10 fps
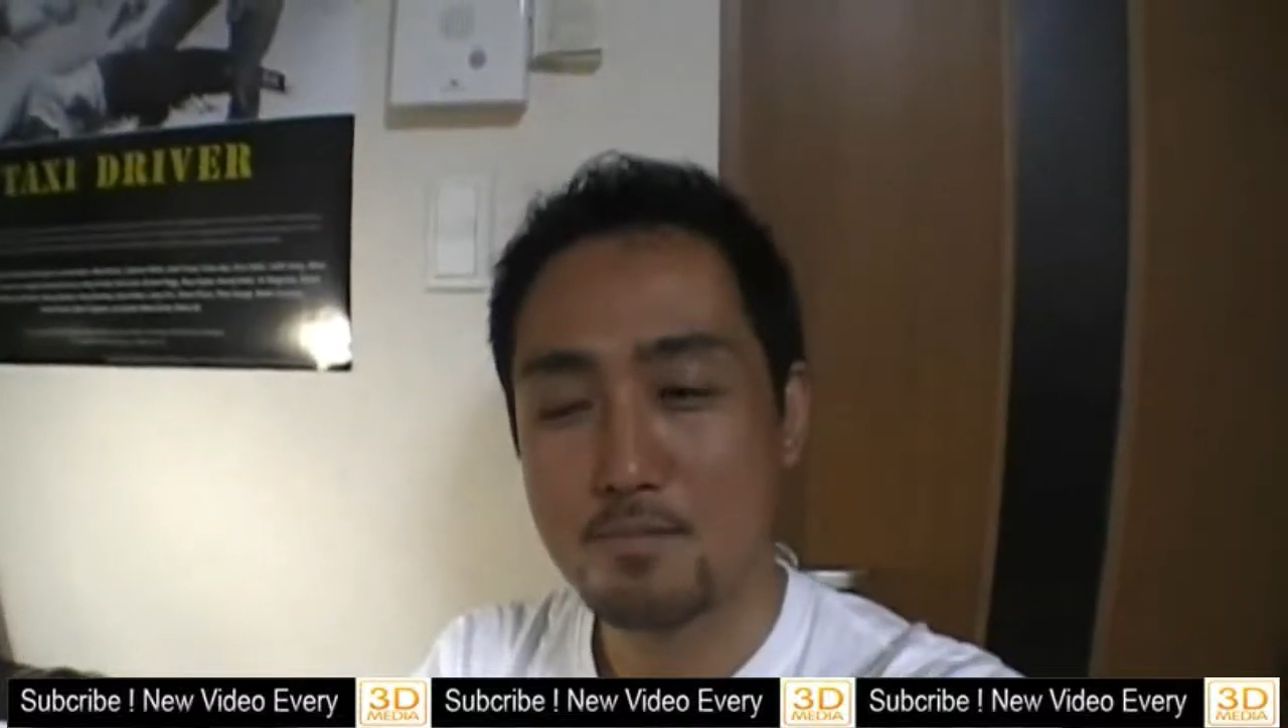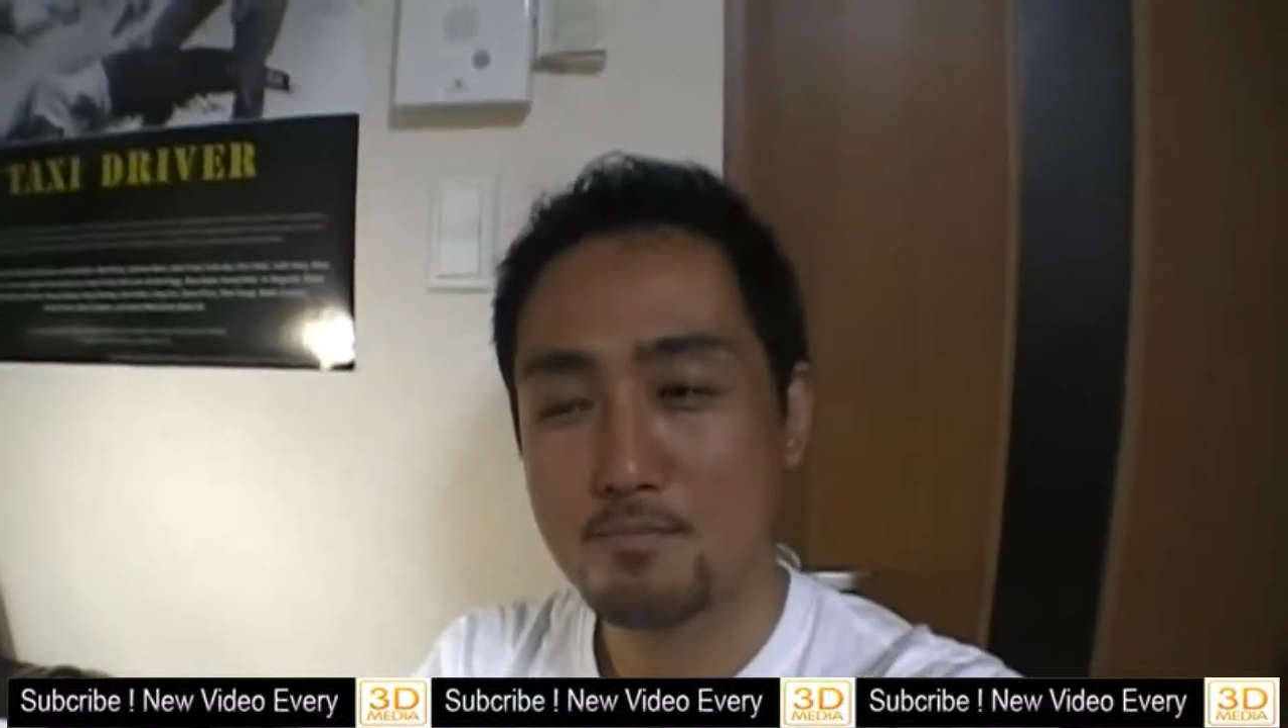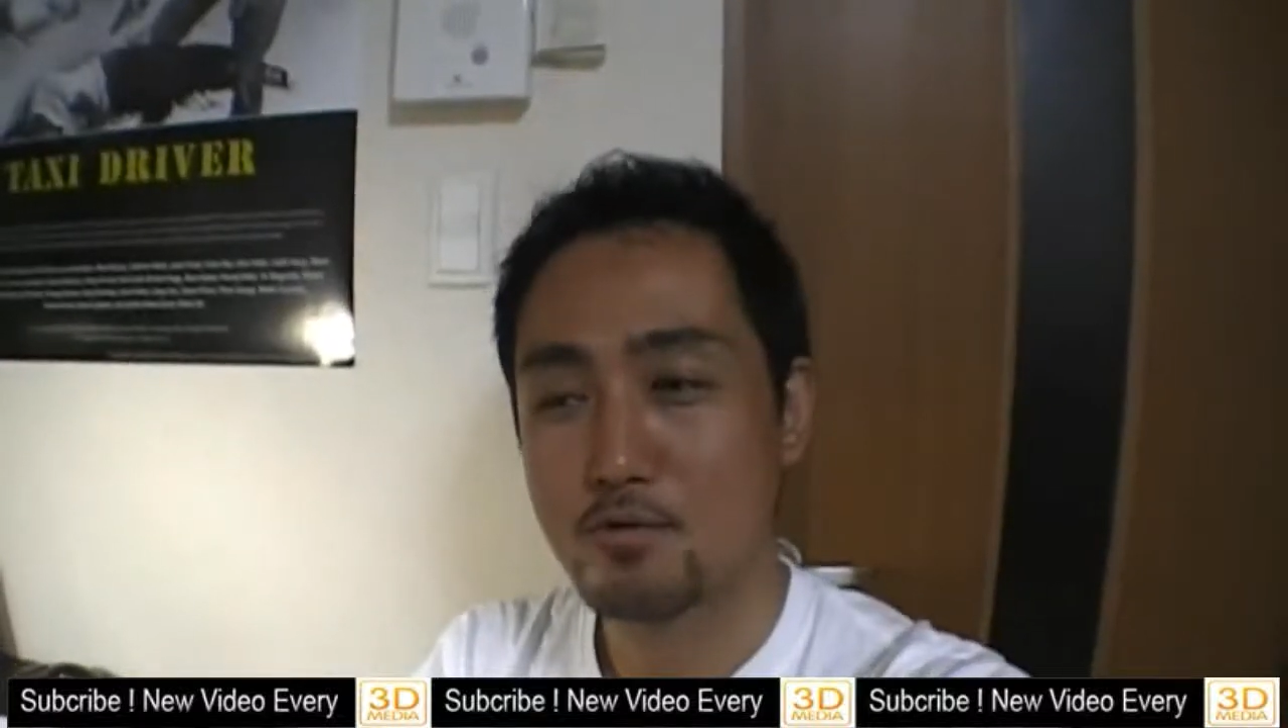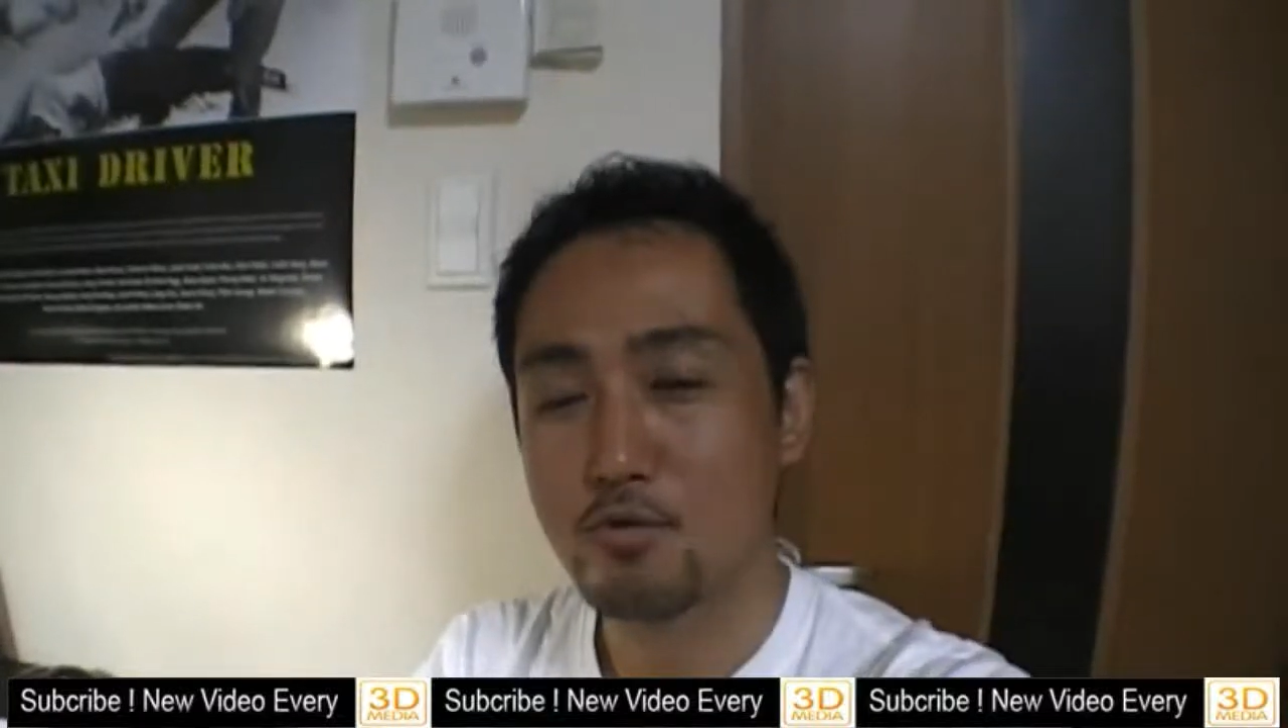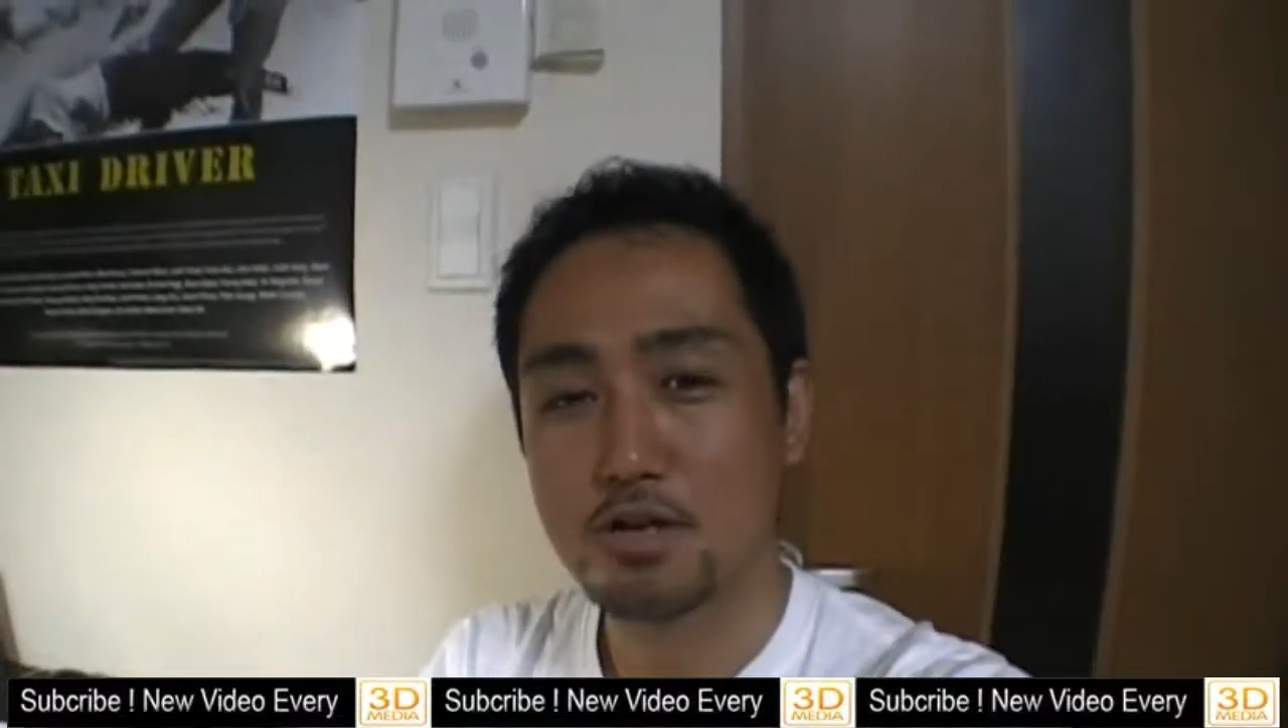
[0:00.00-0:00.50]

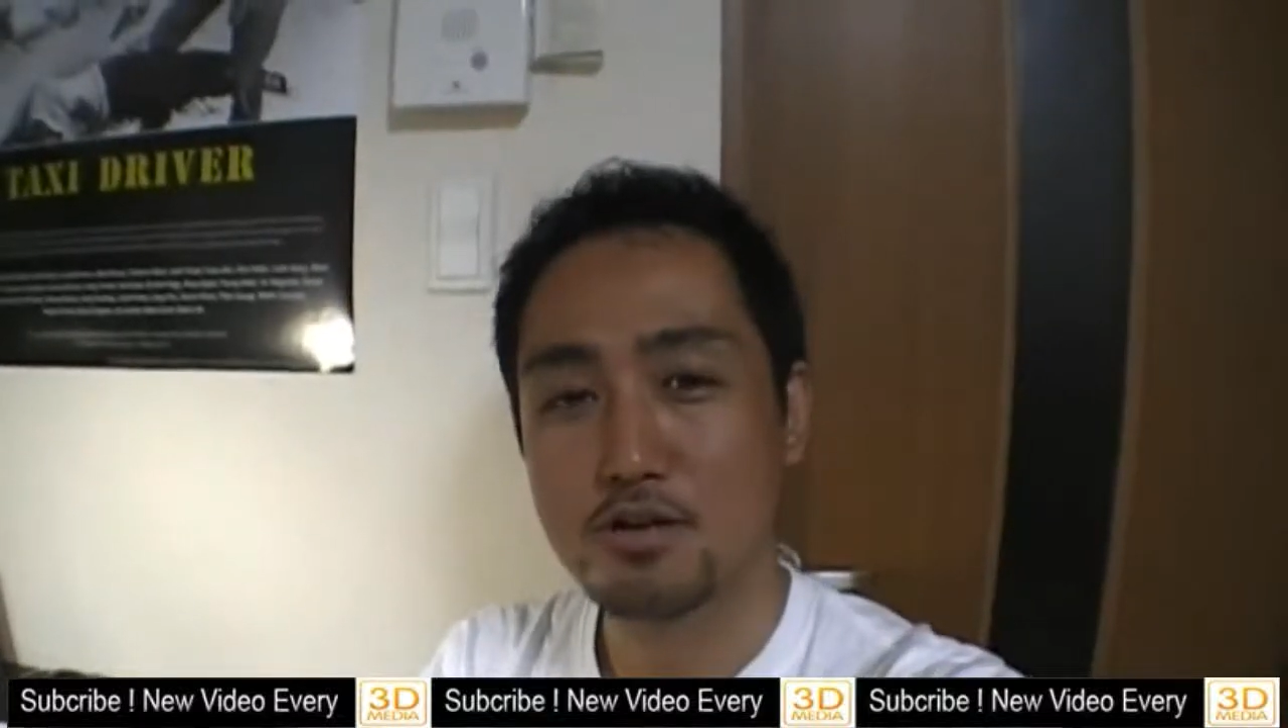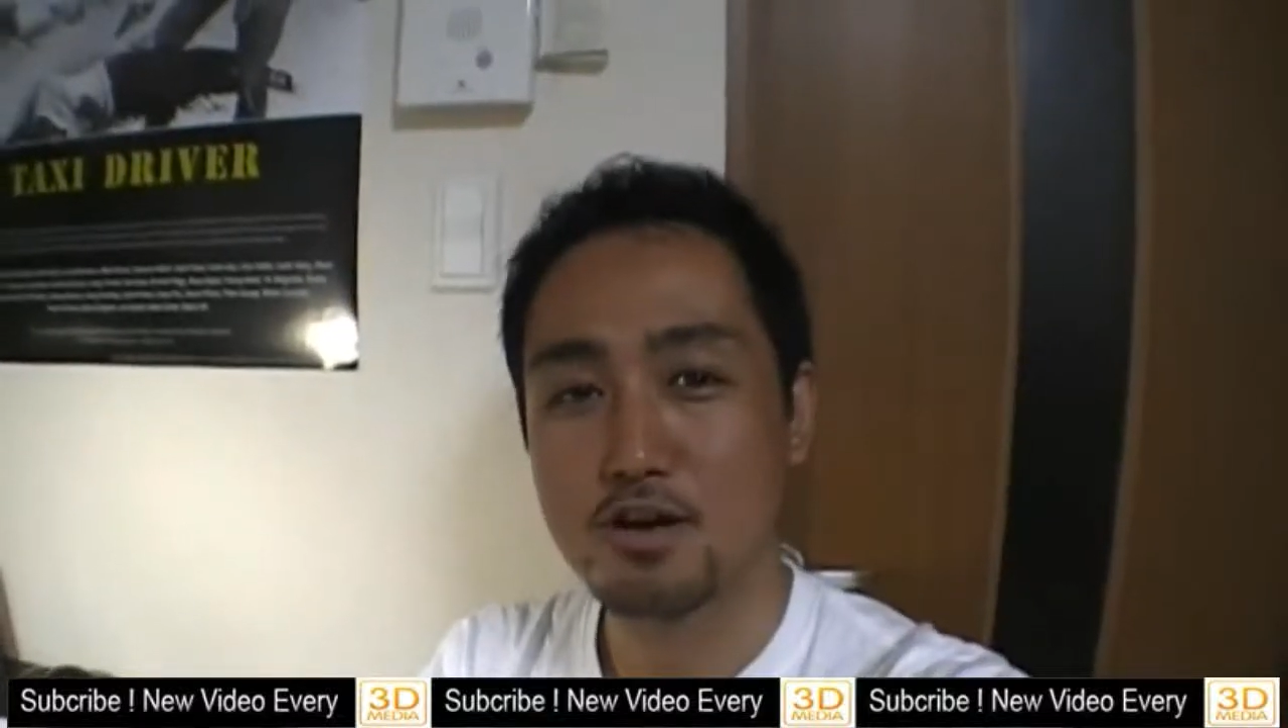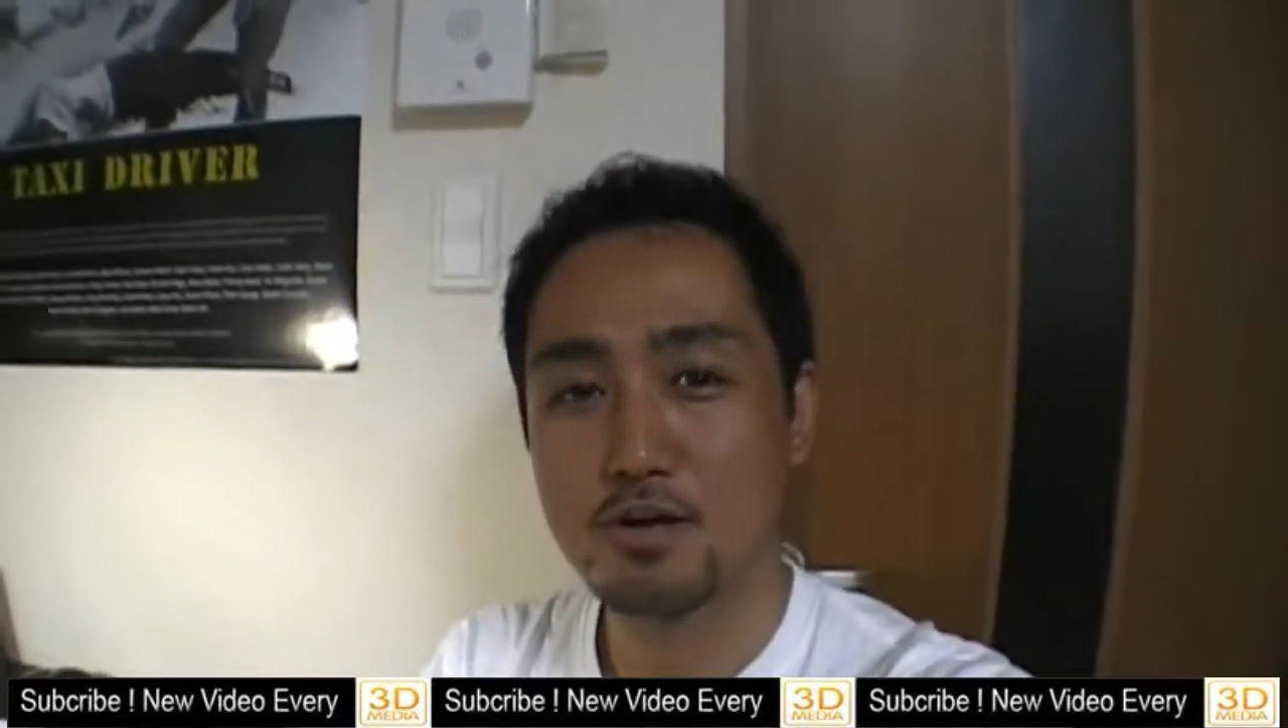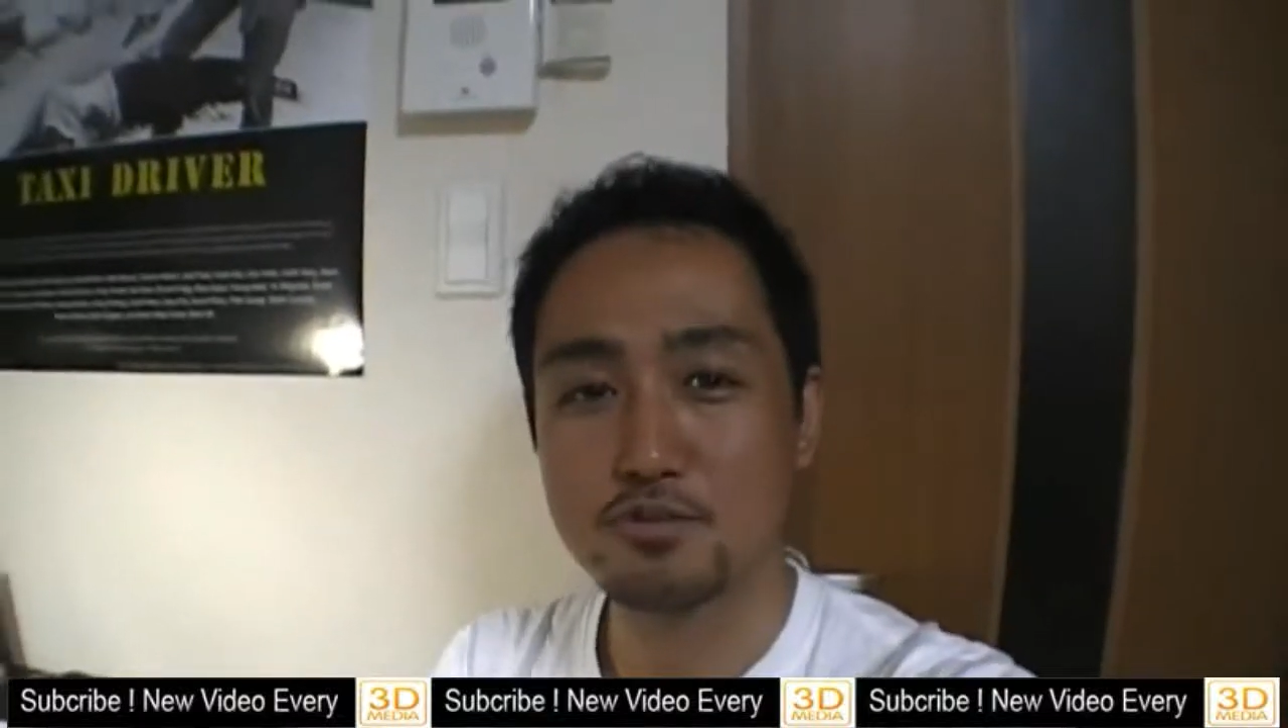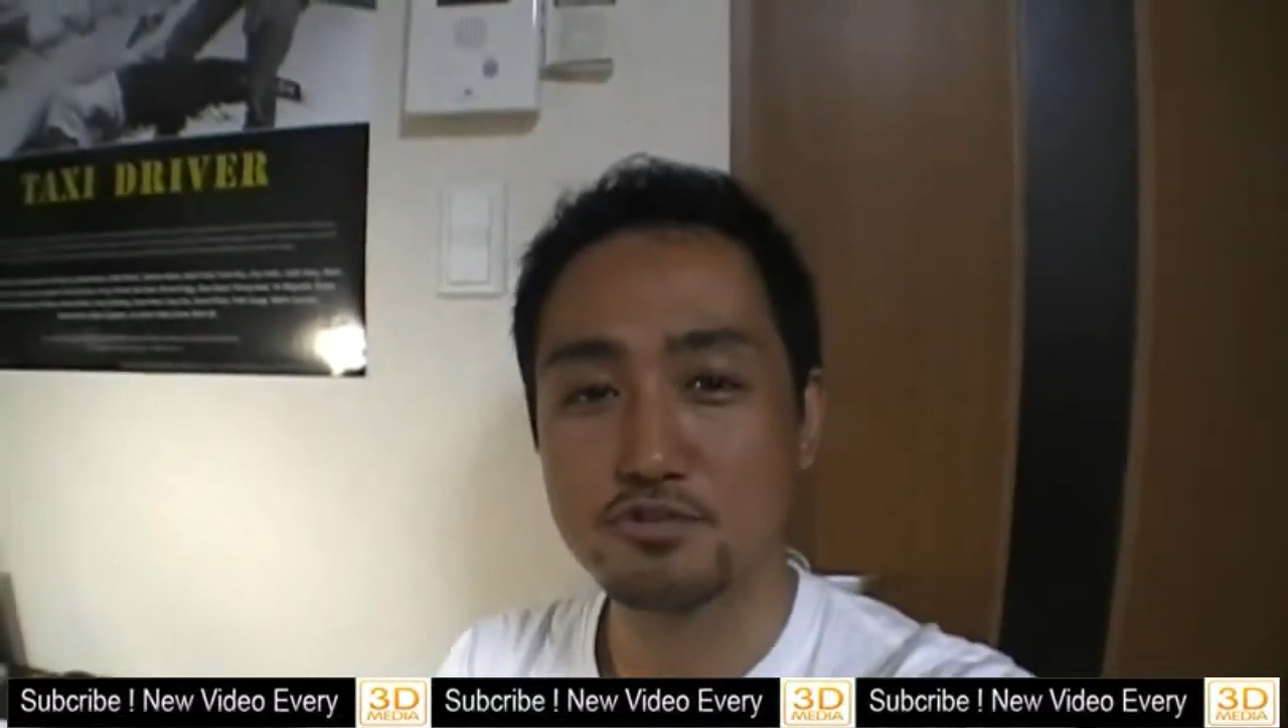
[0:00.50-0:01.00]
But when you come